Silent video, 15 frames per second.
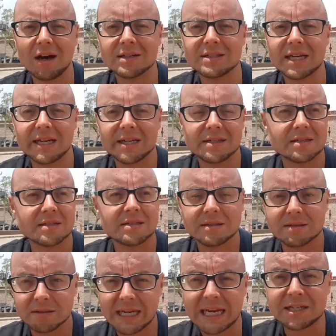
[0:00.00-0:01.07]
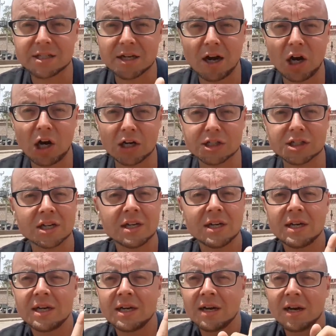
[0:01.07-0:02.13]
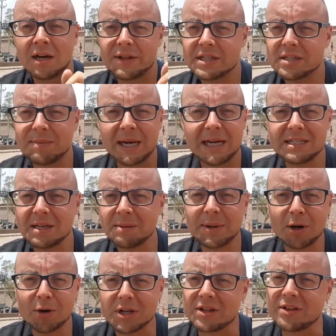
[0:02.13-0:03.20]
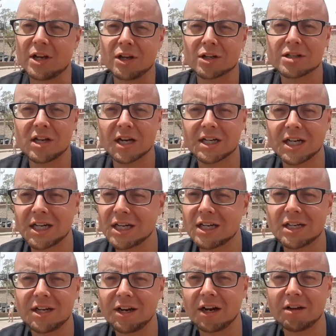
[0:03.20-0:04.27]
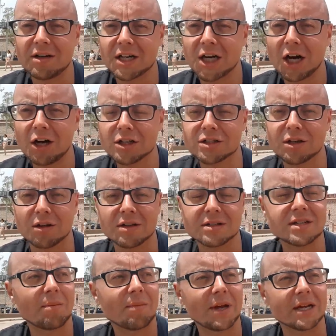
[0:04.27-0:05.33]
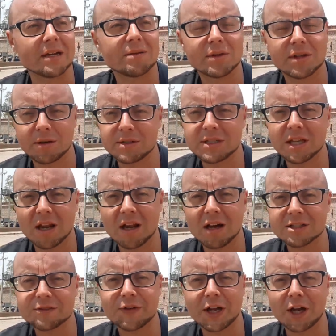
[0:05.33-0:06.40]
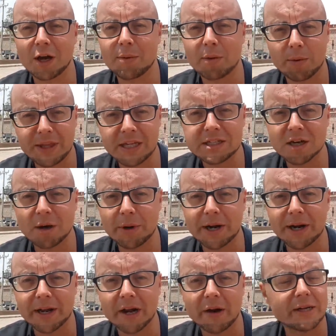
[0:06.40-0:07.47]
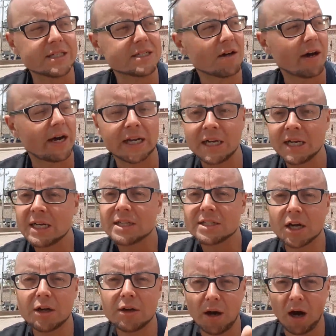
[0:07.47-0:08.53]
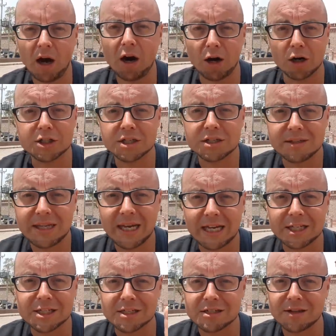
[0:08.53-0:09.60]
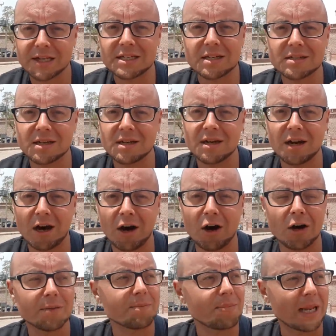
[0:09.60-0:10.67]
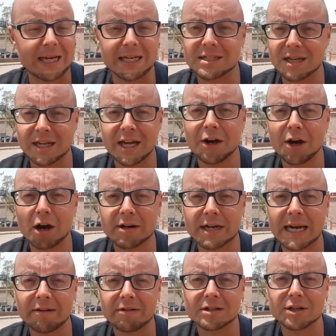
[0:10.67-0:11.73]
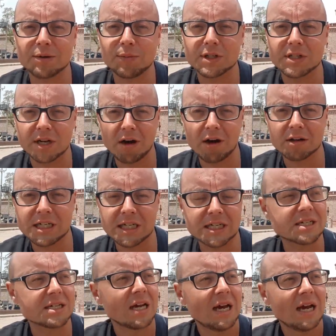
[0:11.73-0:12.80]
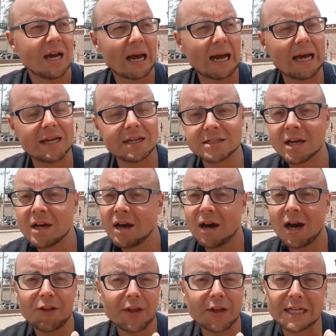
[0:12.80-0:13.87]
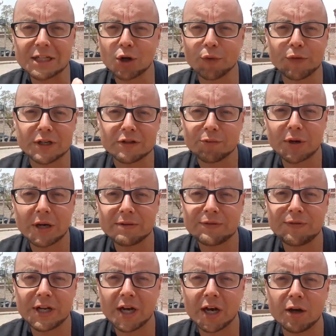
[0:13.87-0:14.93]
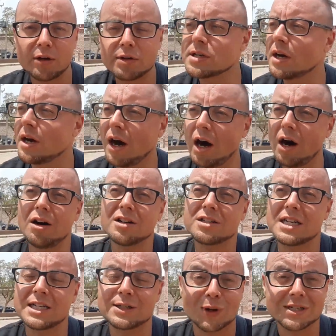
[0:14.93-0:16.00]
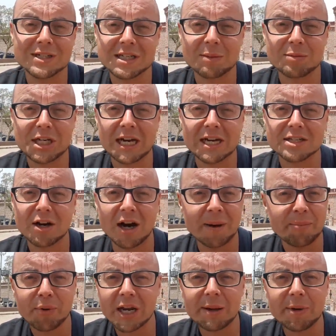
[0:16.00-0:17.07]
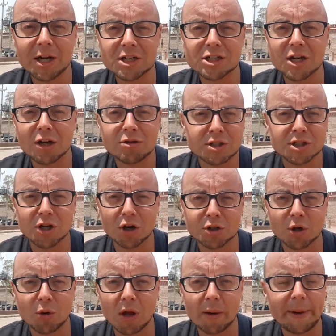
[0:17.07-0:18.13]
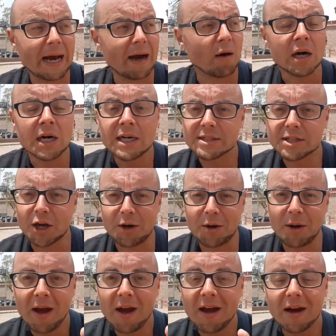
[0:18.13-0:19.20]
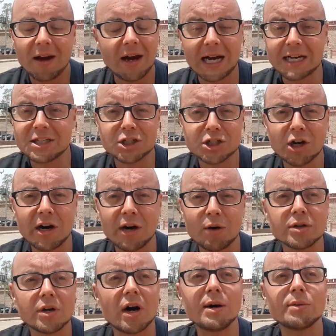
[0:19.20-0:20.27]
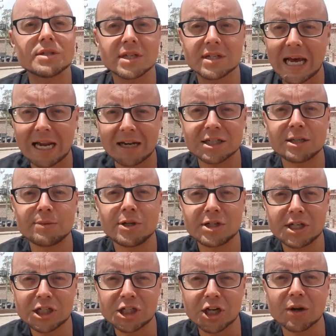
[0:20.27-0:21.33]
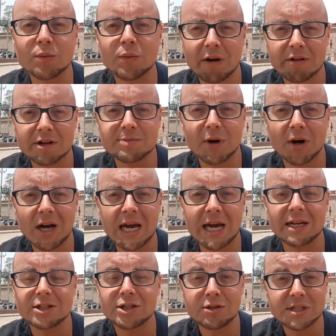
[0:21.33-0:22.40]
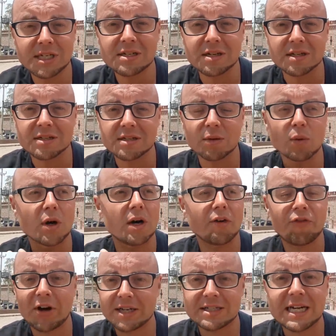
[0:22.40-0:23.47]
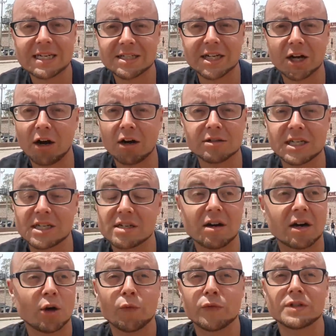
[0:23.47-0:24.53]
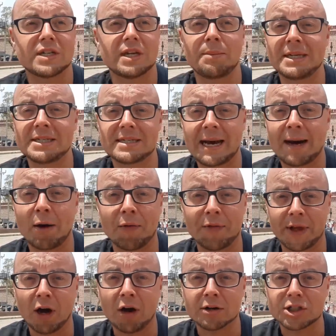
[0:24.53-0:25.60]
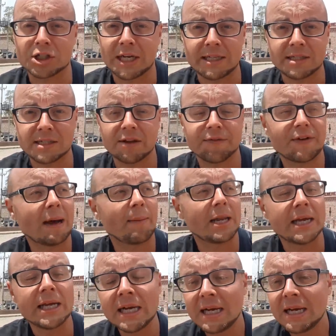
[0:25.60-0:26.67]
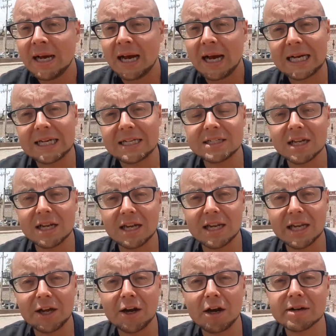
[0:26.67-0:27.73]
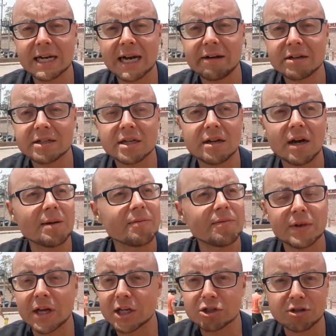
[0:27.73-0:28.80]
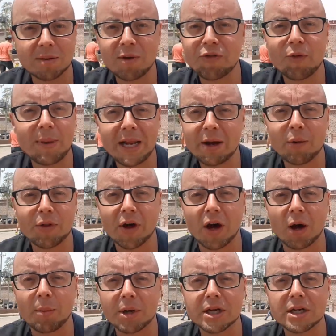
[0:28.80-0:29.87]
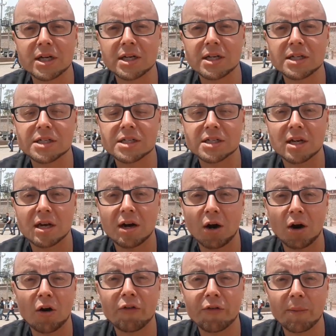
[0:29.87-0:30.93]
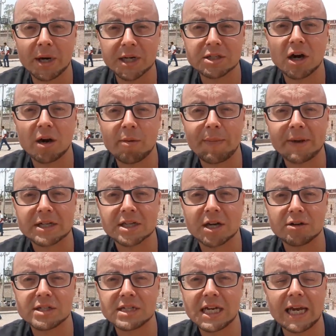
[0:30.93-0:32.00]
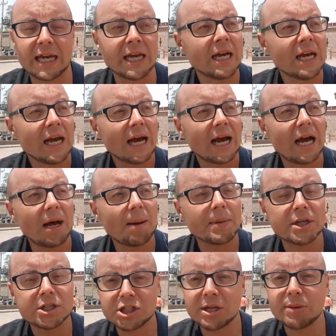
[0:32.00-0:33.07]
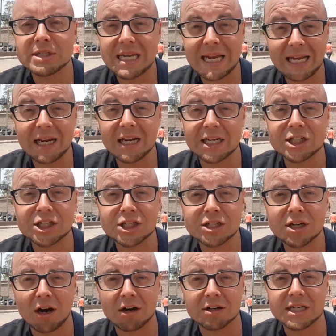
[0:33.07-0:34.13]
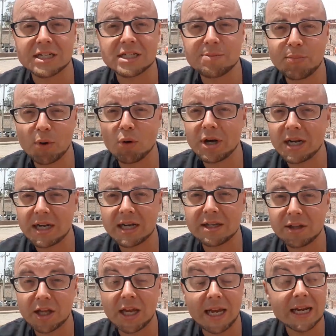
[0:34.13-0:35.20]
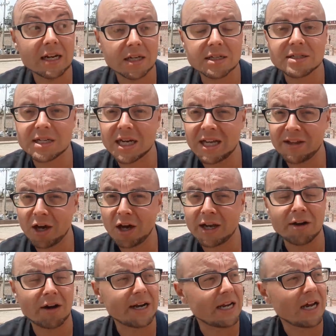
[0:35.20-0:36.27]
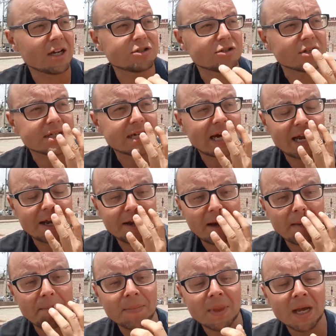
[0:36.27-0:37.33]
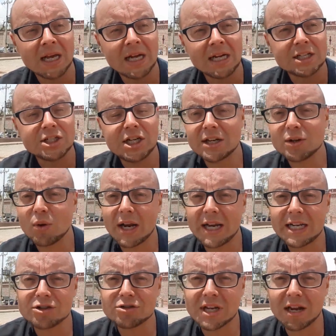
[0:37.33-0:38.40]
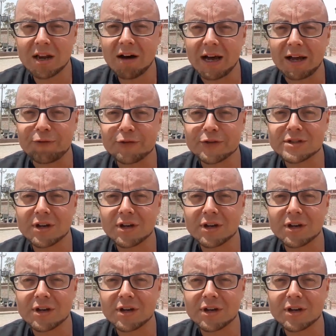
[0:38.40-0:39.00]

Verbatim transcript: Artes. Yes, art. This amazing building that looks like a, you know, castle or something that was in the last video, but this time we're going to go inside. So art, yes, so this is an art place. Leonora Carrington was an artist, and I it's obvious from previous videos, art is one subject I pretty much know sod all about. So as a child, I was the talented musician, whereas my two sisters were fantastic artists. I obviously missed out on the art genes in the family. And Leonora Carrington, I'm extremely familiar with her because of my time in Mexico City. She was an English artist, born in England in the early 1900s, and she had quite an interesting life.